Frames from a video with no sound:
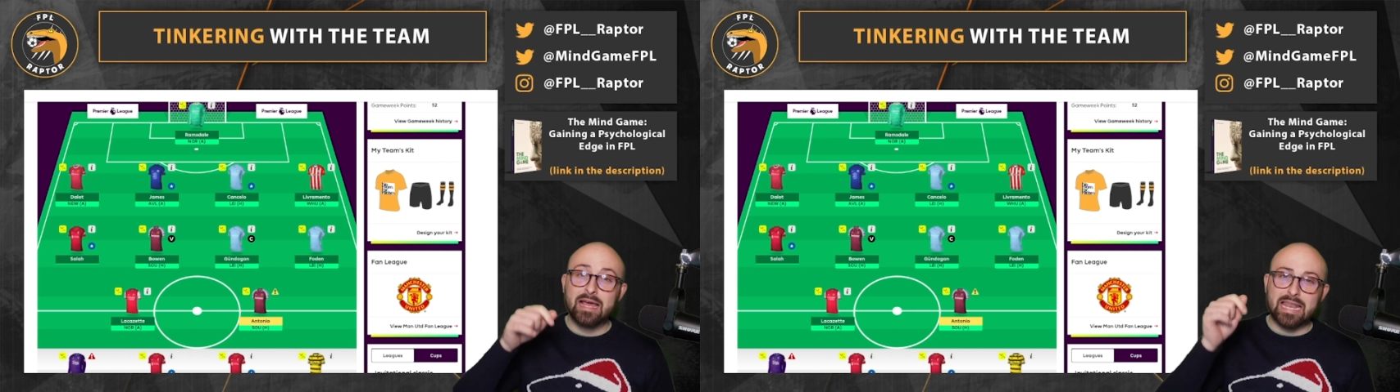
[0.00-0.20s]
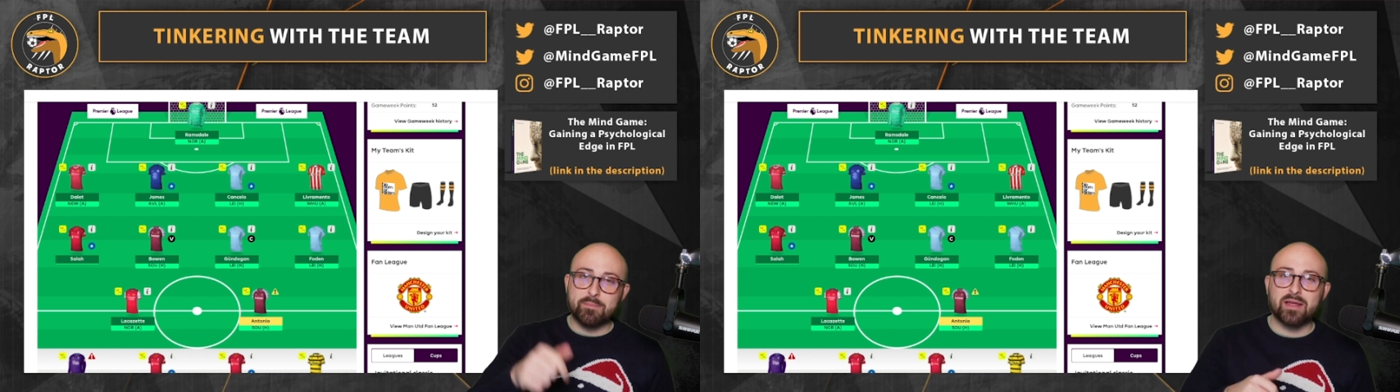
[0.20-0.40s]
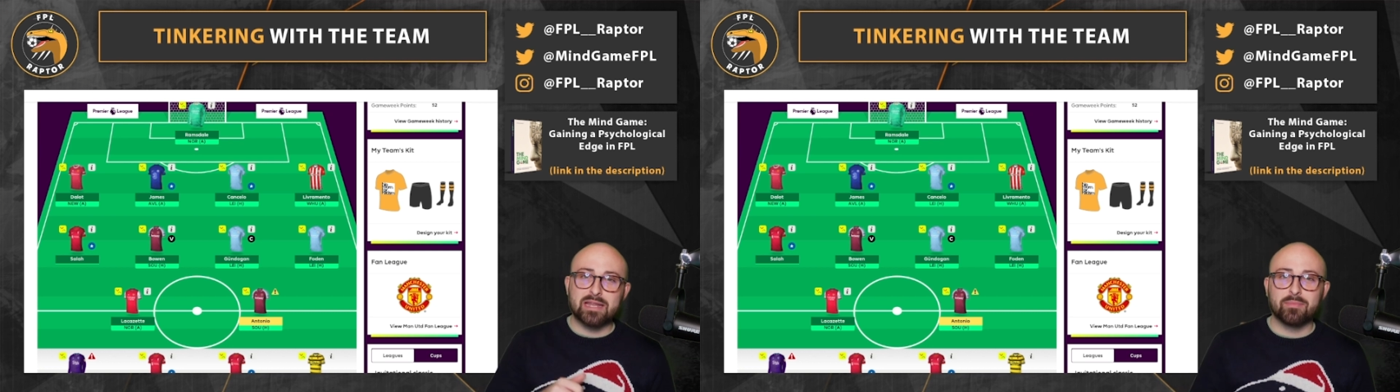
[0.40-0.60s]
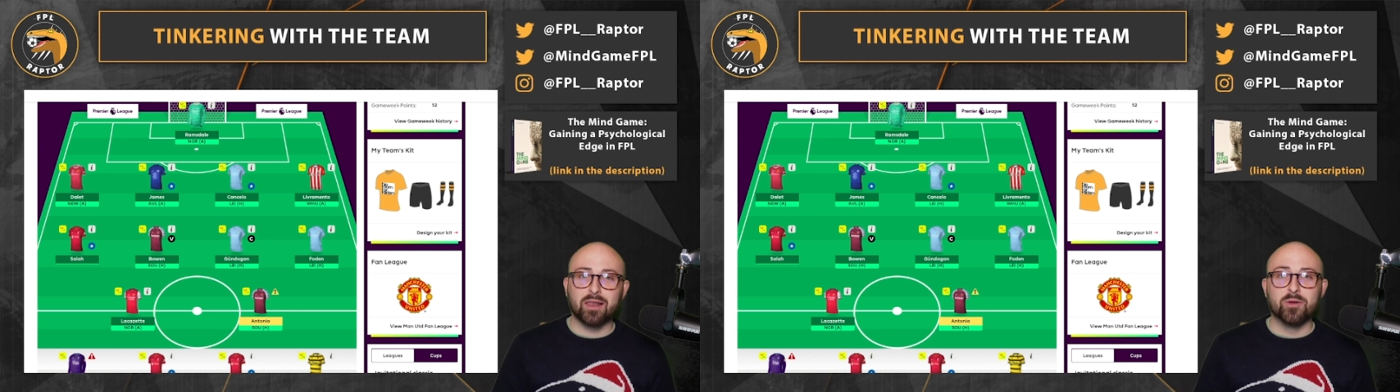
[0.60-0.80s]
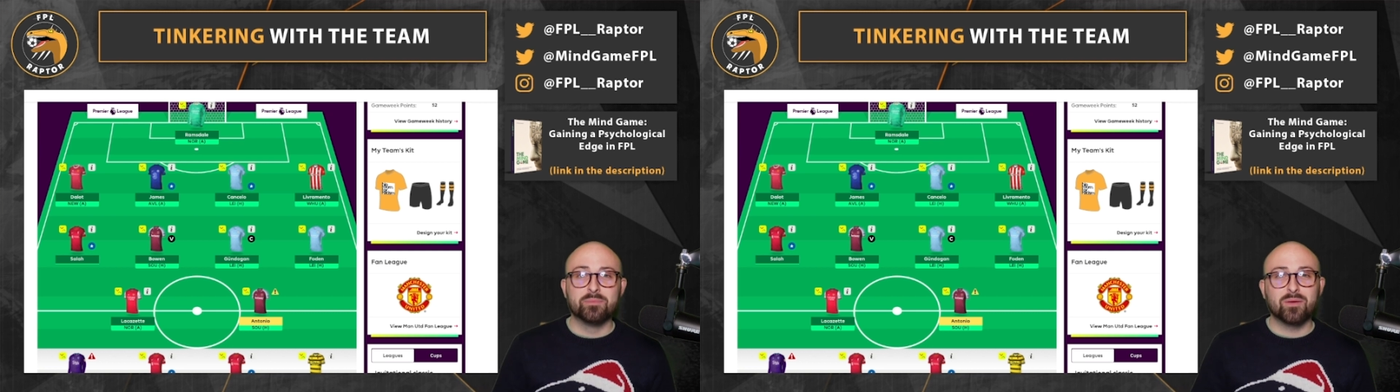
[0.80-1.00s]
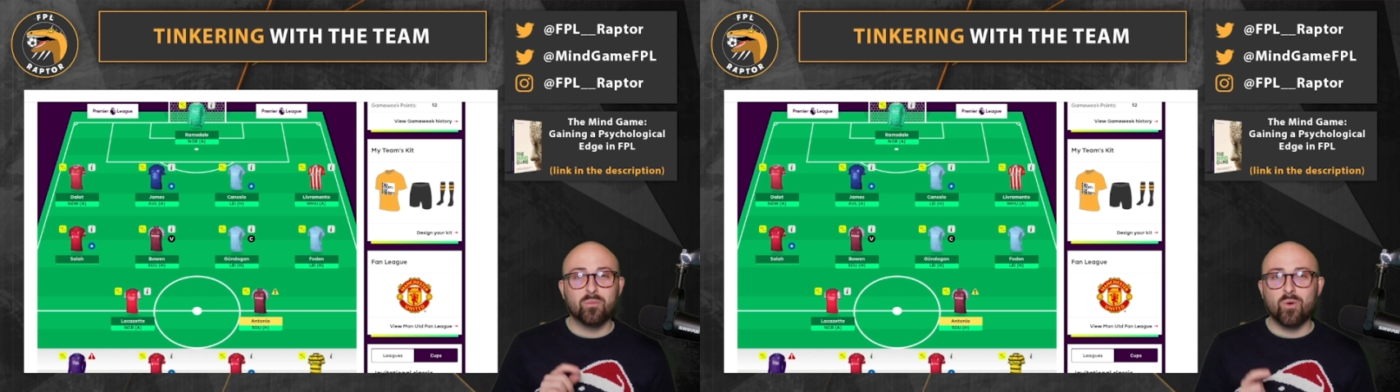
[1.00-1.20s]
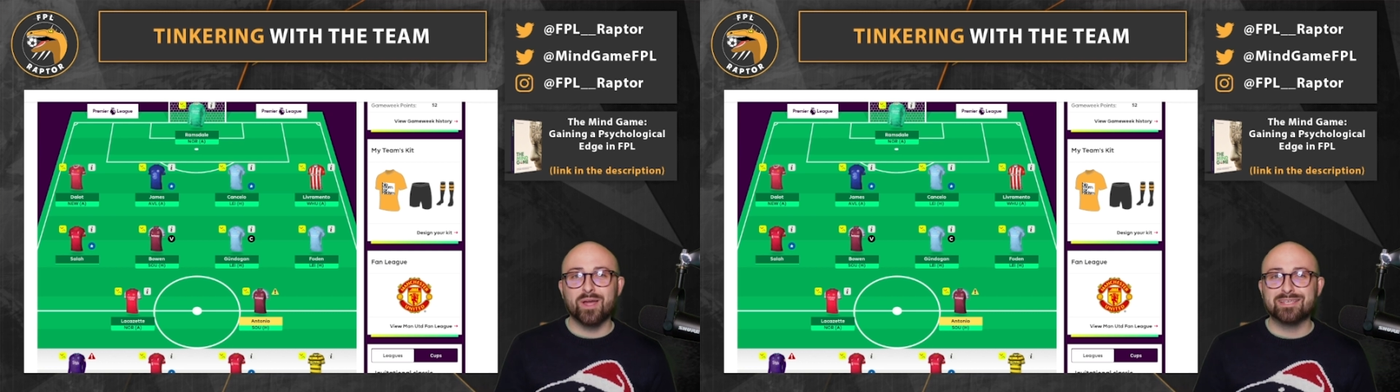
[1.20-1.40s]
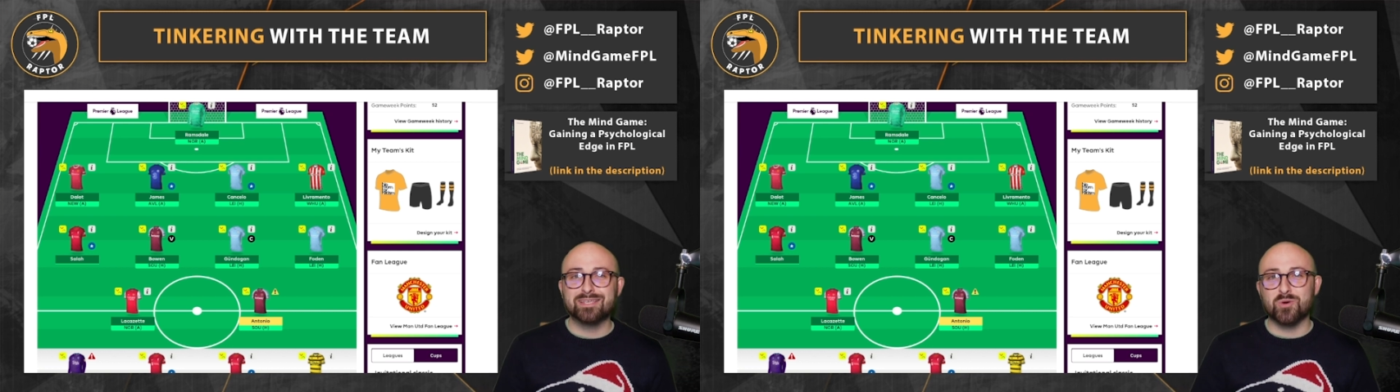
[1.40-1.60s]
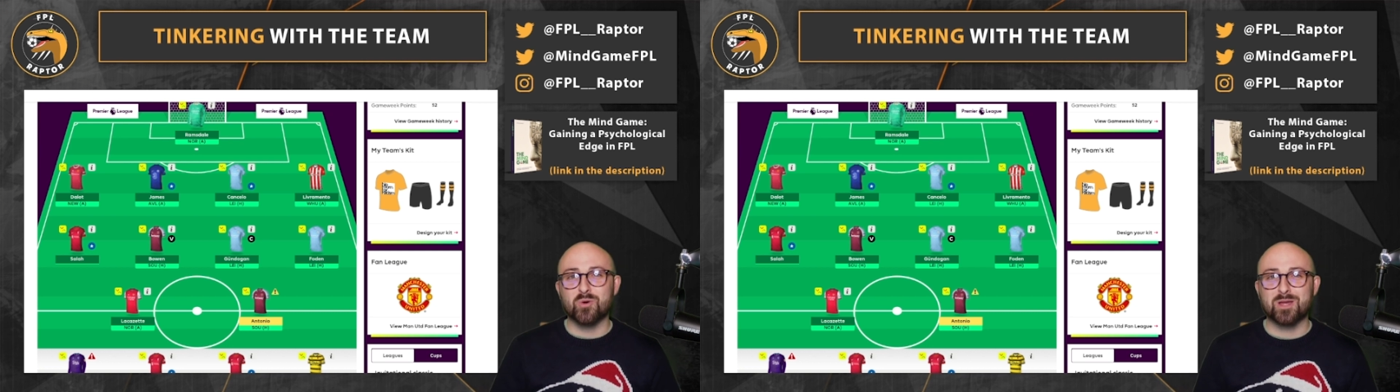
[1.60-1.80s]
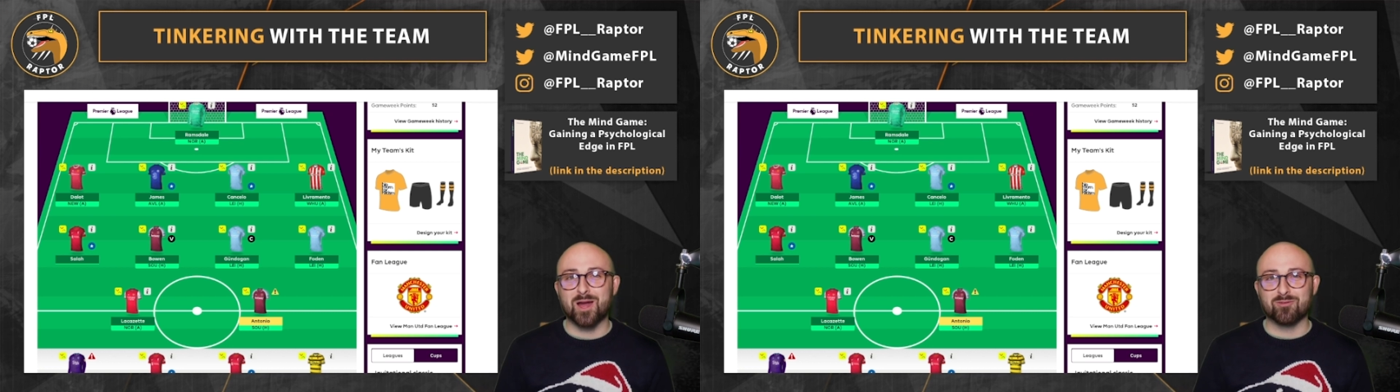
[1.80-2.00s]
Let me know down below. What is
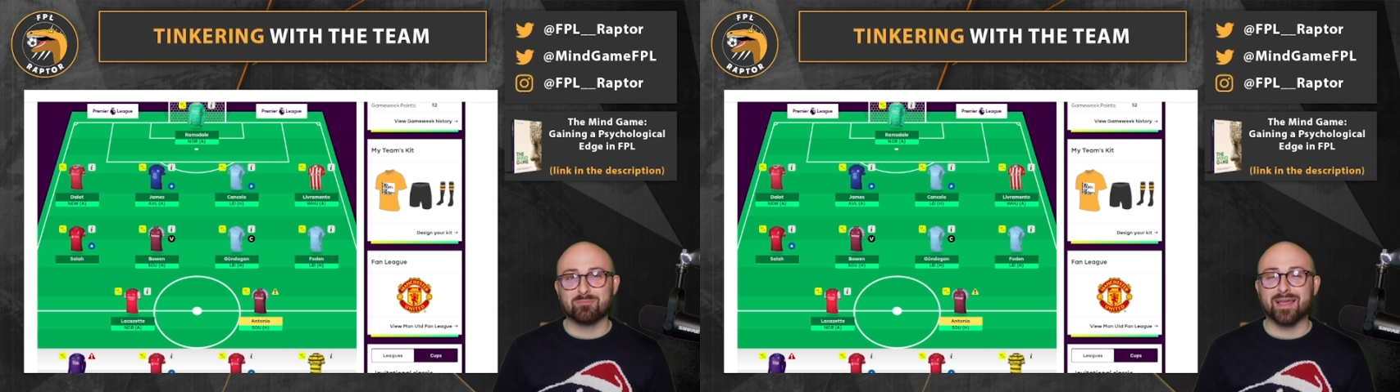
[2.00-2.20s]
your current